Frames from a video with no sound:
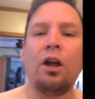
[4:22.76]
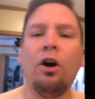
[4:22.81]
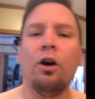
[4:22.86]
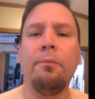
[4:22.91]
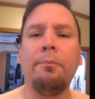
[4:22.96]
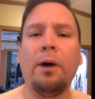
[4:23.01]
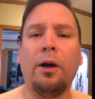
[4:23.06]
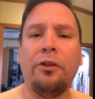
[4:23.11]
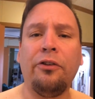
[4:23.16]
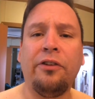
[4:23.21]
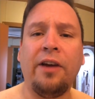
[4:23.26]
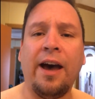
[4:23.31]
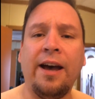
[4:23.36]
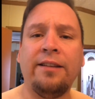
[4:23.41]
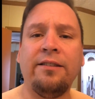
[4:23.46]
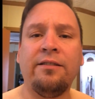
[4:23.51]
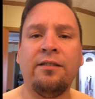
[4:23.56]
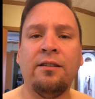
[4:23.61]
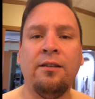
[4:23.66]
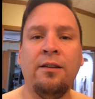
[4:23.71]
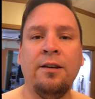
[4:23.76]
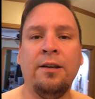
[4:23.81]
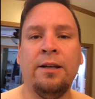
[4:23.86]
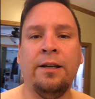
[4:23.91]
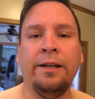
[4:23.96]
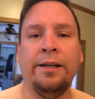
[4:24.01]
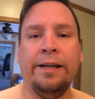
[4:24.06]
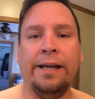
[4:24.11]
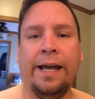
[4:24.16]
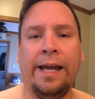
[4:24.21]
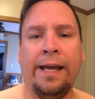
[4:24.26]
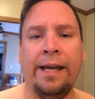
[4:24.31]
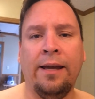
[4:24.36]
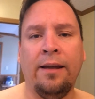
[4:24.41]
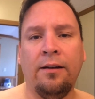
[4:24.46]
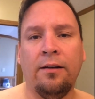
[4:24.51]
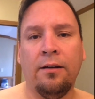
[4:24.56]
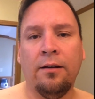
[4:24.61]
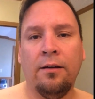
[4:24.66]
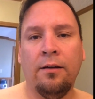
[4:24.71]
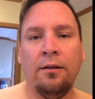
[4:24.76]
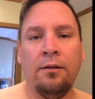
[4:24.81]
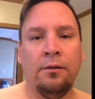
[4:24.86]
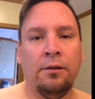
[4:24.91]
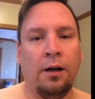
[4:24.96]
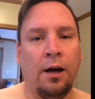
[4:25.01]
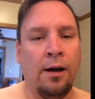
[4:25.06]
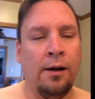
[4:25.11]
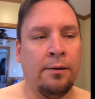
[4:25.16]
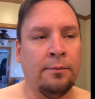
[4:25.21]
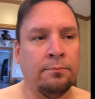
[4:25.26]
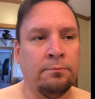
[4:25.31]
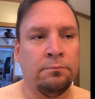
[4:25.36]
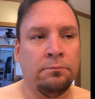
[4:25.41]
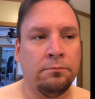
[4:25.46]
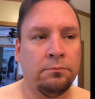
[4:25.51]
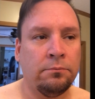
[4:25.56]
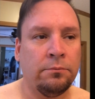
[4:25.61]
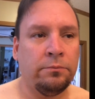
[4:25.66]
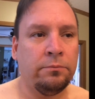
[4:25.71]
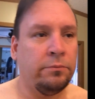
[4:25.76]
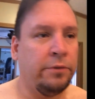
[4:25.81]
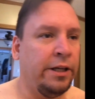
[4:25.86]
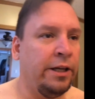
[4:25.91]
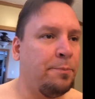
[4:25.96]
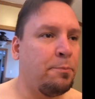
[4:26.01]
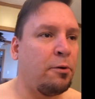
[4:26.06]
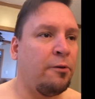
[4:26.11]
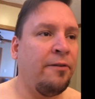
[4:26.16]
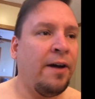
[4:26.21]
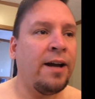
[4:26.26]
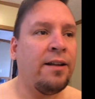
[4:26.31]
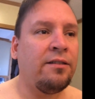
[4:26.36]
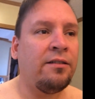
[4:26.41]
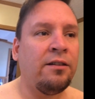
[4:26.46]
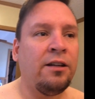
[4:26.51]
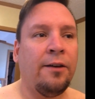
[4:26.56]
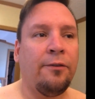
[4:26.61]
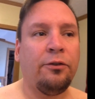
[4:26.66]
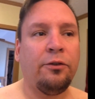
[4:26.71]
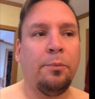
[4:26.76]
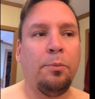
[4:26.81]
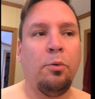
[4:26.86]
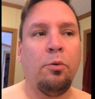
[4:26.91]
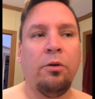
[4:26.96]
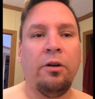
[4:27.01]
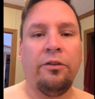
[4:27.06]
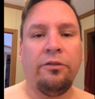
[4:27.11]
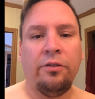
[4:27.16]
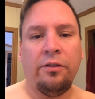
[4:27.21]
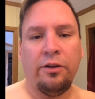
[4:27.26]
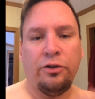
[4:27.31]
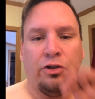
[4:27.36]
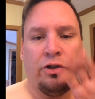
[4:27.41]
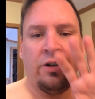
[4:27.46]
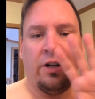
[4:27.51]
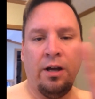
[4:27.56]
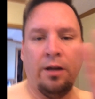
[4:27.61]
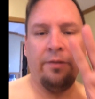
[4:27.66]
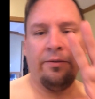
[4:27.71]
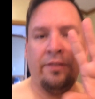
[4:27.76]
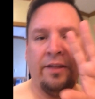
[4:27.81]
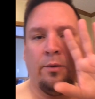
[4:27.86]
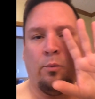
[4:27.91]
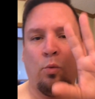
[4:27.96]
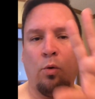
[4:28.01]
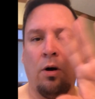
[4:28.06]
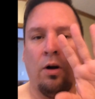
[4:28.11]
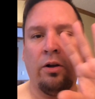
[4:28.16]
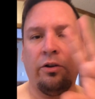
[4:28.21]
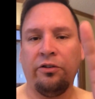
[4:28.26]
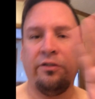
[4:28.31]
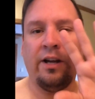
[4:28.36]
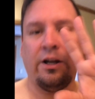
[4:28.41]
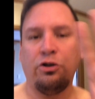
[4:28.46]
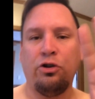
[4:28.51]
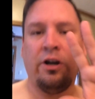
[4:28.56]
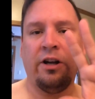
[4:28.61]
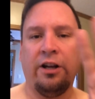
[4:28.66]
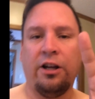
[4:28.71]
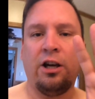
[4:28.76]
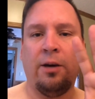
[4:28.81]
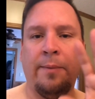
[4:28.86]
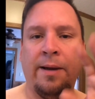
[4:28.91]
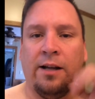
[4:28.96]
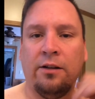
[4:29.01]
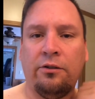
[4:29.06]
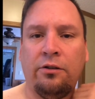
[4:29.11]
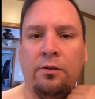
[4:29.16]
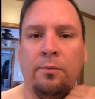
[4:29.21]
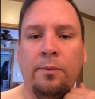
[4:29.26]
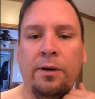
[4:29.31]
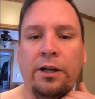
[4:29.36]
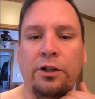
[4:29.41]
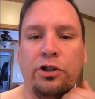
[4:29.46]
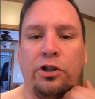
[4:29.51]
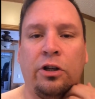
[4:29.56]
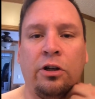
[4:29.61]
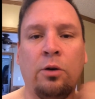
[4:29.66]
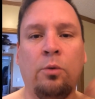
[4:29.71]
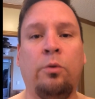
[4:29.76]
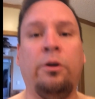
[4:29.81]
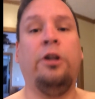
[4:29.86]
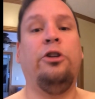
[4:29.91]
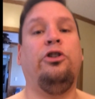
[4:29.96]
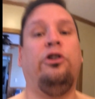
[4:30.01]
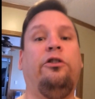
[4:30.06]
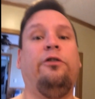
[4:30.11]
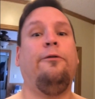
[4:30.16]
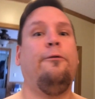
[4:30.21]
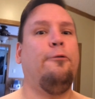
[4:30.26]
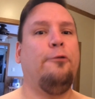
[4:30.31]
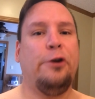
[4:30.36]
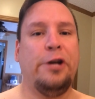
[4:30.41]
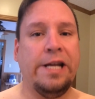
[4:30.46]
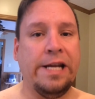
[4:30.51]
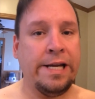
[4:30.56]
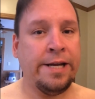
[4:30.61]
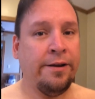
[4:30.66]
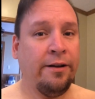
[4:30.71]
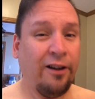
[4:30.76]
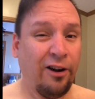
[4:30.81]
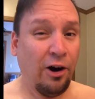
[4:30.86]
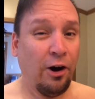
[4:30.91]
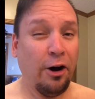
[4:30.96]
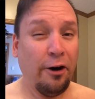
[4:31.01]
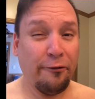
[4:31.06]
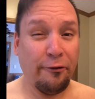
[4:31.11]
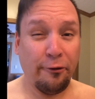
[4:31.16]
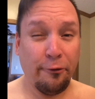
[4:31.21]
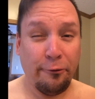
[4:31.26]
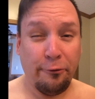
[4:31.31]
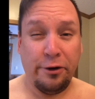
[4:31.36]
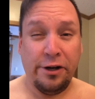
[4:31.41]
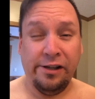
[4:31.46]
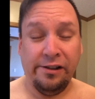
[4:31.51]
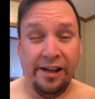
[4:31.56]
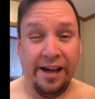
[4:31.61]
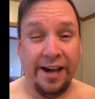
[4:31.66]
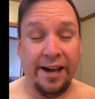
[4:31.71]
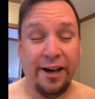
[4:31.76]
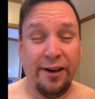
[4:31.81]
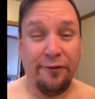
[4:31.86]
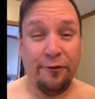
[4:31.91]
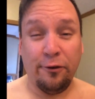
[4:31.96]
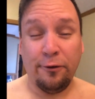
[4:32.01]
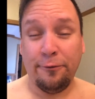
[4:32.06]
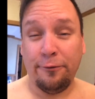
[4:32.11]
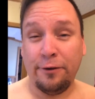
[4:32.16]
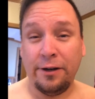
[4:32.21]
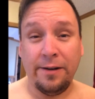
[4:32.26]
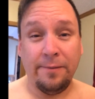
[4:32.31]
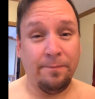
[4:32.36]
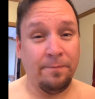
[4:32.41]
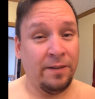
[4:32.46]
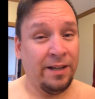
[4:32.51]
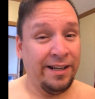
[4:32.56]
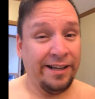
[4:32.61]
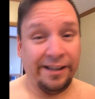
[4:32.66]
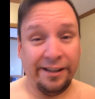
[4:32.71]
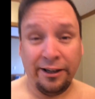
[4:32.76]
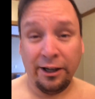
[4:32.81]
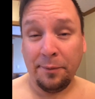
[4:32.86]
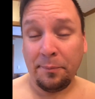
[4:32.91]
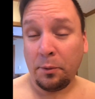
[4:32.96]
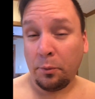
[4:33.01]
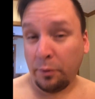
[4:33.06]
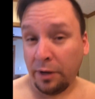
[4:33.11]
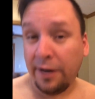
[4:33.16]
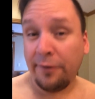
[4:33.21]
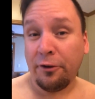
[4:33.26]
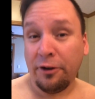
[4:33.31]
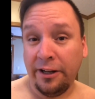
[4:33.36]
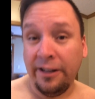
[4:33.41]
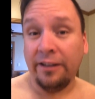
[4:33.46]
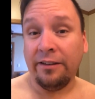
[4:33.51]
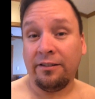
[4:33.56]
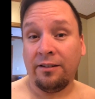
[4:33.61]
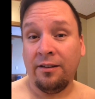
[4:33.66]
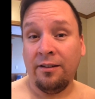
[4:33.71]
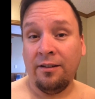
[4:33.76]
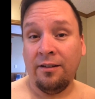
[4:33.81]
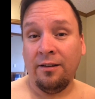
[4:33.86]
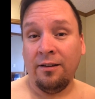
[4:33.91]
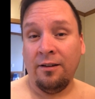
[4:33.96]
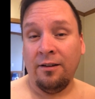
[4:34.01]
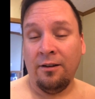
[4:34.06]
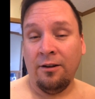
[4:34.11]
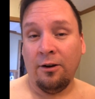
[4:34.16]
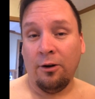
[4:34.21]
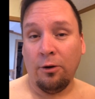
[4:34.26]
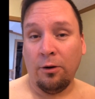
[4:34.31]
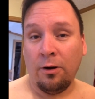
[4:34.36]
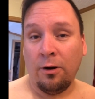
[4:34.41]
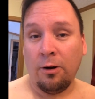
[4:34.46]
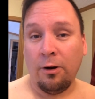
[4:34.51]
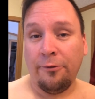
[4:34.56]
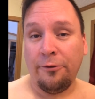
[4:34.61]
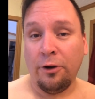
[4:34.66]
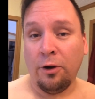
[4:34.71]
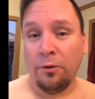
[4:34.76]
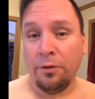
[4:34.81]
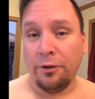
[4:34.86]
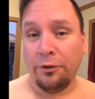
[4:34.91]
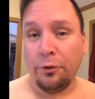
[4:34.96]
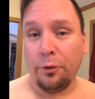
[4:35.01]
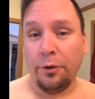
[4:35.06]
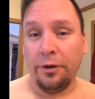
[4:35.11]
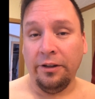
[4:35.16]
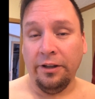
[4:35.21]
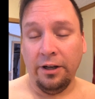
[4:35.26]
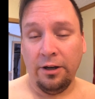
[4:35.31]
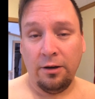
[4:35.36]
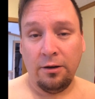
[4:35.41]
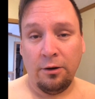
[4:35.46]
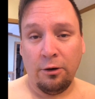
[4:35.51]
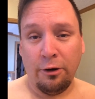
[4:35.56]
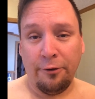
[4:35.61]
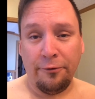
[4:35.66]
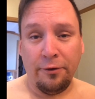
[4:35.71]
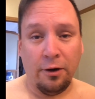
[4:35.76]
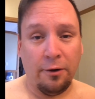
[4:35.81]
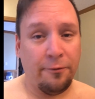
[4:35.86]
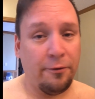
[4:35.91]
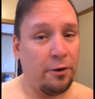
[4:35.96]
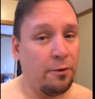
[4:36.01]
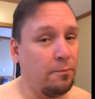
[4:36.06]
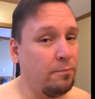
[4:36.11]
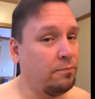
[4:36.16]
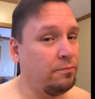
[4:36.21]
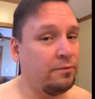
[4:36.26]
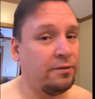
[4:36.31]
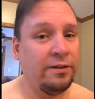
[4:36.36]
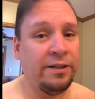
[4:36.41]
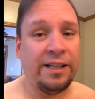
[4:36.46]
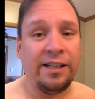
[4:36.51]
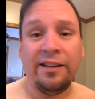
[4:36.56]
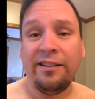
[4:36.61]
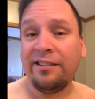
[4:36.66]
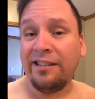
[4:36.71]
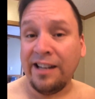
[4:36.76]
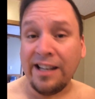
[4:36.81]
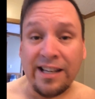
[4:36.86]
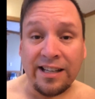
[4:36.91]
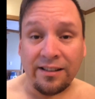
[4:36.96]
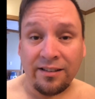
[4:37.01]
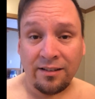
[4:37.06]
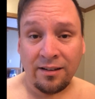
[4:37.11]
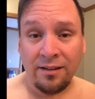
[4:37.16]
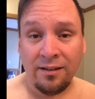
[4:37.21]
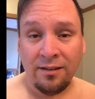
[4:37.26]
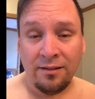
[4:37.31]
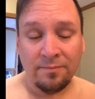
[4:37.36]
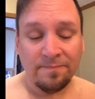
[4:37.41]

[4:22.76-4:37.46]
on both sides, and it provides enough support so that that wall's not trying to come out too much. You don't want to just free cough or free laugh or free hiccup or whatever it is, or if you're on the toilet or if you need to sneeze.